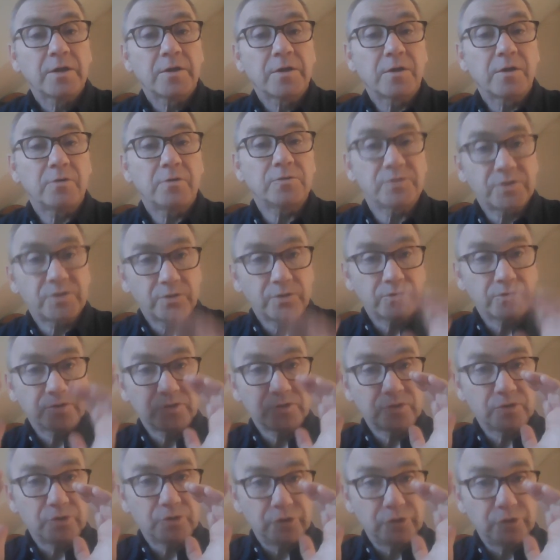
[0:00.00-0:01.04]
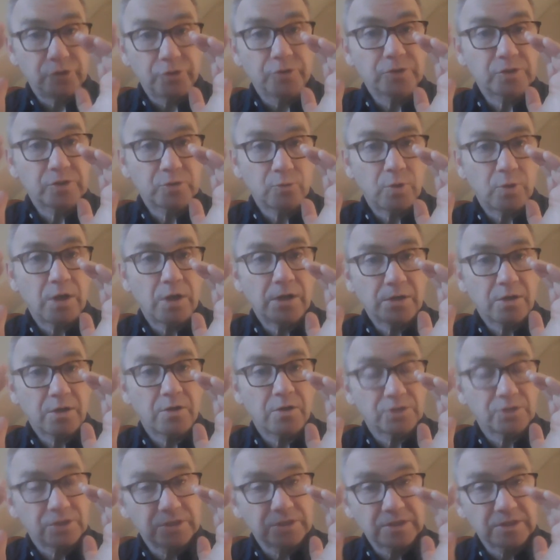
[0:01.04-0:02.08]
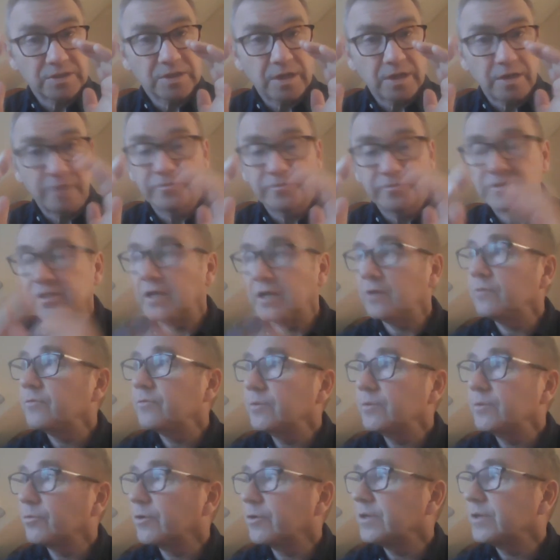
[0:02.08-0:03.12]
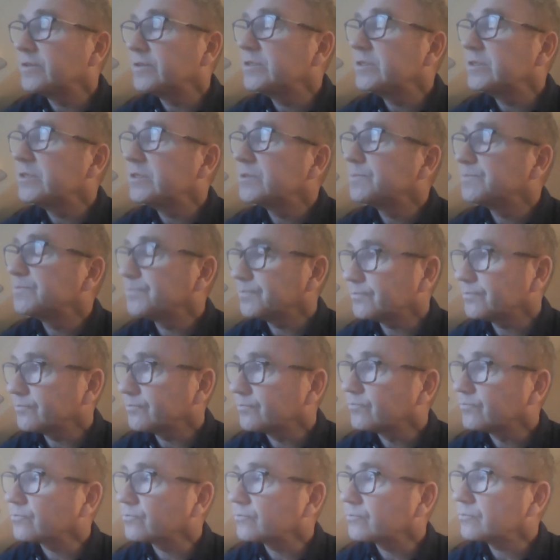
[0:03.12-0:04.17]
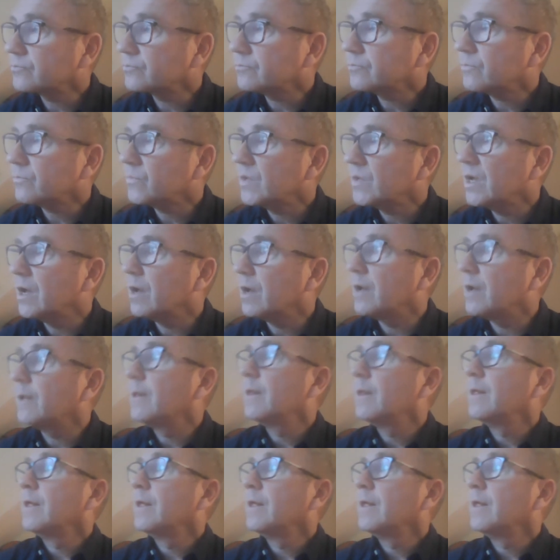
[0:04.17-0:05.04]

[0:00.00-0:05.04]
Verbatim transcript: conscience de soi, consciousness of self, in parentheses. Uh,